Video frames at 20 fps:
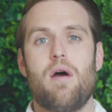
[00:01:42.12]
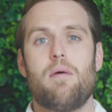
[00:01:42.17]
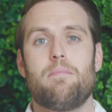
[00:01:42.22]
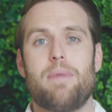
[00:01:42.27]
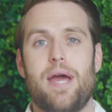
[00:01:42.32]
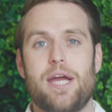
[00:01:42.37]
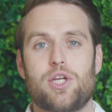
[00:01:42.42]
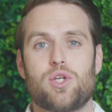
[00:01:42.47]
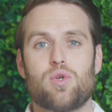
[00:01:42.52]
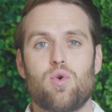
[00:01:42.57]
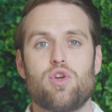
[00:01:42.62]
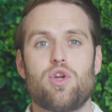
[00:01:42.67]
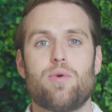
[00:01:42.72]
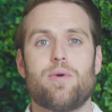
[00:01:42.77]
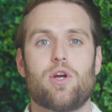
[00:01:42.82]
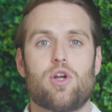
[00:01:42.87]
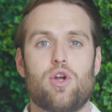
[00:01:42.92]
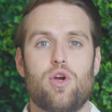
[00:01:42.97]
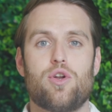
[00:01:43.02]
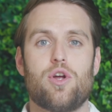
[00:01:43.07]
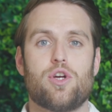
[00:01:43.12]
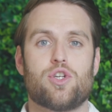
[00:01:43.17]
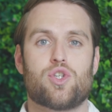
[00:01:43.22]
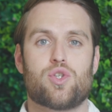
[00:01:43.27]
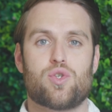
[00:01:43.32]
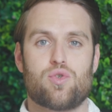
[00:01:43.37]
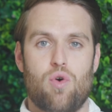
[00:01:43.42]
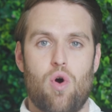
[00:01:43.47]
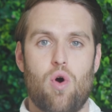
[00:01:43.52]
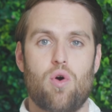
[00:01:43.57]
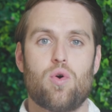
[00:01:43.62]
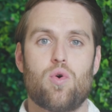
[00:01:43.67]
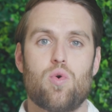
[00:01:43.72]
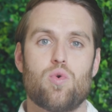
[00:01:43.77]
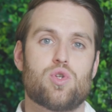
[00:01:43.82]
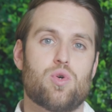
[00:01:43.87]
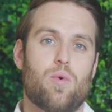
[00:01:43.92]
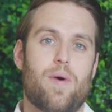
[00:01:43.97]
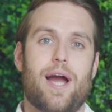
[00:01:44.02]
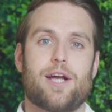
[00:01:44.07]
Make sure you include a strong call
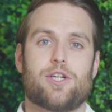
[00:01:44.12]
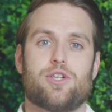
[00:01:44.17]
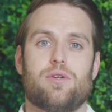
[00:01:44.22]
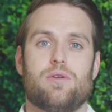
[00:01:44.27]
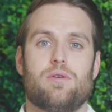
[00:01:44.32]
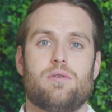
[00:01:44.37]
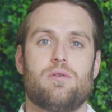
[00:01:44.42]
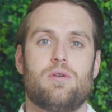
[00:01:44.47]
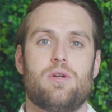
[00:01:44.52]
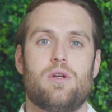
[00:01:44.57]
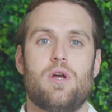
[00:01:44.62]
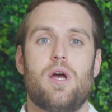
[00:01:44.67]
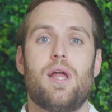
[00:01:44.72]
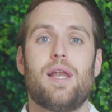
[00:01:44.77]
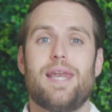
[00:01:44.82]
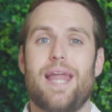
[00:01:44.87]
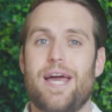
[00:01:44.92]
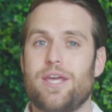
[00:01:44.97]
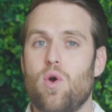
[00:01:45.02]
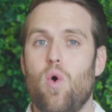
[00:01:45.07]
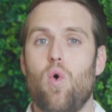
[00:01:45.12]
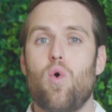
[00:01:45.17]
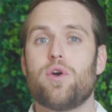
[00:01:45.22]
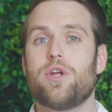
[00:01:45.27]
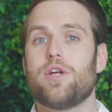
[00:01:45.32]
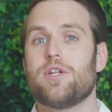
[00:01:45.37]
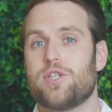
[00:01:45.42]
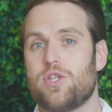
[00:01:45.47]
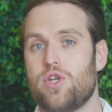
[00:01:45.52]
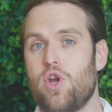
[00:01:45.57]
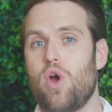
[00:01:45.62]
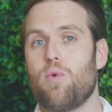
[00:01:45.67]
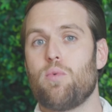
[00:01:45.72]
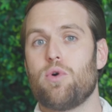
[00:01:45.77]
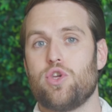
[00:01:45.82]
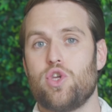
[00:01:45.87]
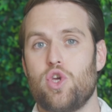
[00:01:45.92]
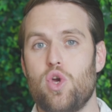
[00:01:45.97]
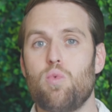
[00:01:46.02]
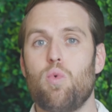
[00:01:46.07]
to action. Let your audience know
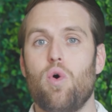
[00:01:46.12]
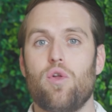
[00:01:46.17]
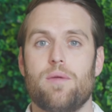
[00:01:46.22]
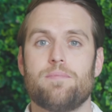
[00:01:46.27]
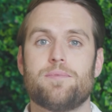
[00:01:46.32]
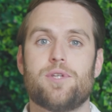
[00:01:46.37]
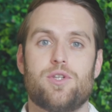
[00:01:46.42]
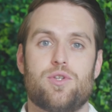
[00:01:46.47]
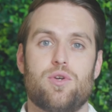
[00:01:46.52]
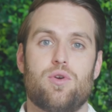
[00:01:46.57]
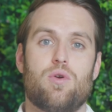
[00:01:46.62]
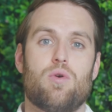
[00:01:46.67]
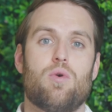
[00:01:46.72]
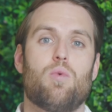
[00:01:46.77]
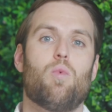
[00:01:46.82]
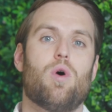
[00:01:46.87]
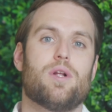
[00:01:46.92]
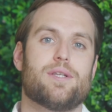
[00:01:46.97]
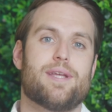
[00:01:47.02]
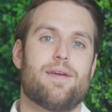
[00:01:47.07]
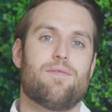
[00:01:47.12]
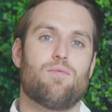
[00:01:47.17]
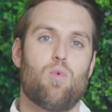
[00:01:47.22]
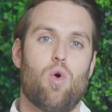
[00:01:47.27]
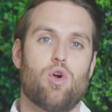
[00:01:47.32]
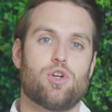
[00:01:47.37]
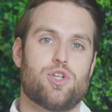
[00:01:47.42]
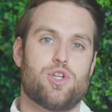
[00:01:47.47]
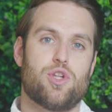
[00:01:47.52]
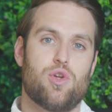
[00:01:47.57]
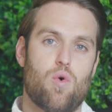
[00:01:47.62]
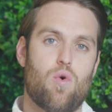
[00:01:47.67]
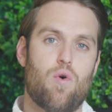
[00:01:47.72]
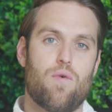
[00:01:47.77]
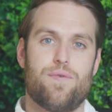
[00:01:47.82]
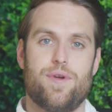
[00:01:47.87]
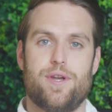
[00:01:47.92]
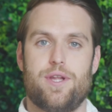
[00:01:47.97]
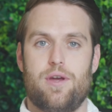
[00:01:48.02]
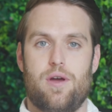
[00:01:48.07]
what you want them to do once they've watched your
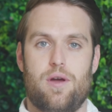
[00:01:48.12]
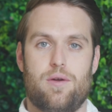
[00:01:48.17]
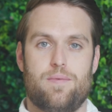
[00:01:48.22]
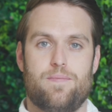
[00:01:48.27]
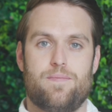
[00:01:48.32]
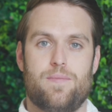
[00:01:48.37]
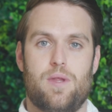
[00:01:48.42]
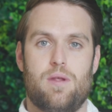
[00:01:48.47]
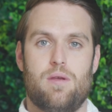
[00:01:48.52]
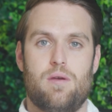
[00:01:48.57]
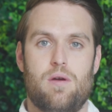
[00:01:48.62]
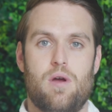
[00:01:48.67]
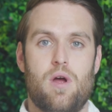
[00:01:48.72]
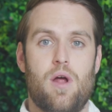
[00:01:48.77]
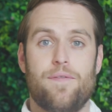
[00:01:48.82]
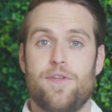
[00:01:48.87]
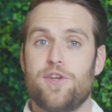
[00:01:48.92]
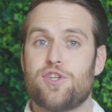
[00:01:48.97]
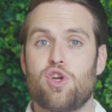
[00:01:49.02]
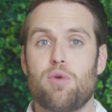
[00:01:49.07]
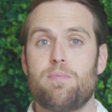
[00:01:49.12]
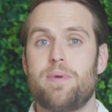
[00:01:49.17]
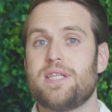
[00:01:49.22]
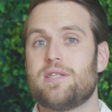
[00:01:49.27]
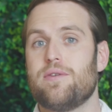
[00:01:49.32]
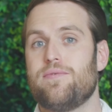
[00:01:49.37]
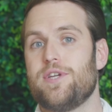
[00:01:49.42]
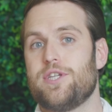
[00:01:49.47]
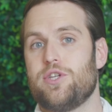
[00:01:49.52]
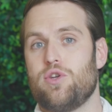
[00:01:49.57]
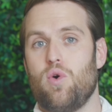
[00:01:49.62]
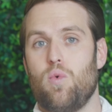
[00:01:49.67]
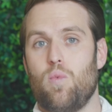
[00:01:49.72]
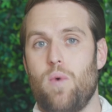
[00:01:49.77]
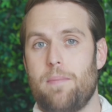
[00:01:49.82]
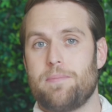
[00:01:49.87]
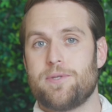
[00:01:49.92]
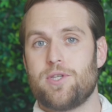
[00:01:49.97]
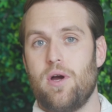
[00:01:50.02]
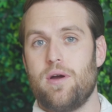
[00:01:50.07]
video. This could be to visit your
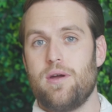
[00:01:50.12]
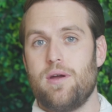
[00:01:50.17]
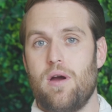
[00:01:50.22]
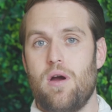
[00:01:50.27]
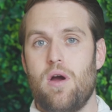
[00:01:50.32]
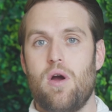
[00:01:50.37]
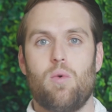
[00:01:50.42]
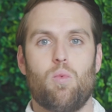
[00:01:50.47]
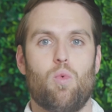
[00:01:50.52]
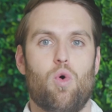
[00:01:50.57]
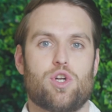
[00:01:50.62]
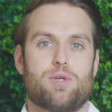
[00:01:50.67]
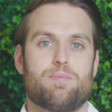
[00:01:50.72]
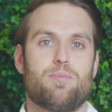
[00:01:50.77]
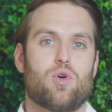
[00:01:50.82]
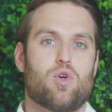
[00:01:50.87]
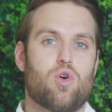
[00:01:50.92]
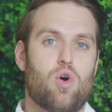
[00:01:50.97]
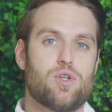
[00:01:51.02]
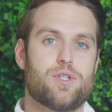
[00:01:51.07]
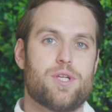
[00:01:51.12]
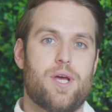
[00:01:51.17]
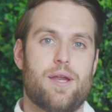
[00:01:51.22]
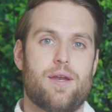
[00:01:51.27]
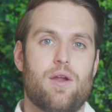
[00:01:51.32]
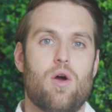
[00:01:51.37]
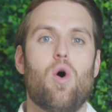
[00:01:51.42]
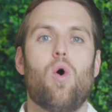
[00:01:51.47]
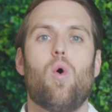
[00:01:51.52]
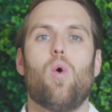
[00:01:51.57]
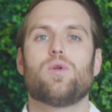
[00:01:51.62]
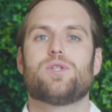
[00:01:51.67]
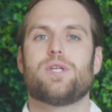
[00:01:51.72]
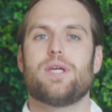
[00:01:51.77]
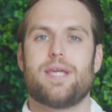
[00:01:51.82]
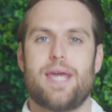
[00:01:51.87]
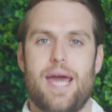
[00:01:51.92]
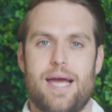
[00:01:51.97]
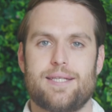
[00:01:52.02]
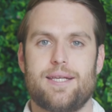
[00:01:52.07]
website, watch more content, or to
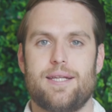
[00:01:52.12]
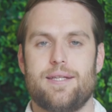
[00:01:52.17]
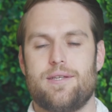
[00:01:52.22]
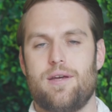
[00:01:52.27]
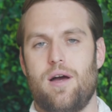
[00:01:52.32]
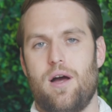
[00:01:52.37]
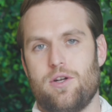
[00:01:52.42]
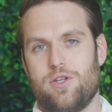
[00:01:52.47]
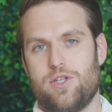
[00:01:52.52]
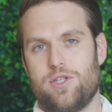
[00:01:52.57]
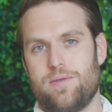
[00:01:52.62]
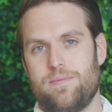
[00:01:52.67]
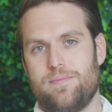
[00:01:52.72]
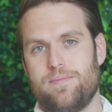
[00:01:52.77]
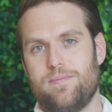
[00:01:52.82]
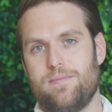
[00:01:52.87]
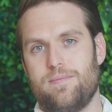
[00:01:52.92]
get in touch.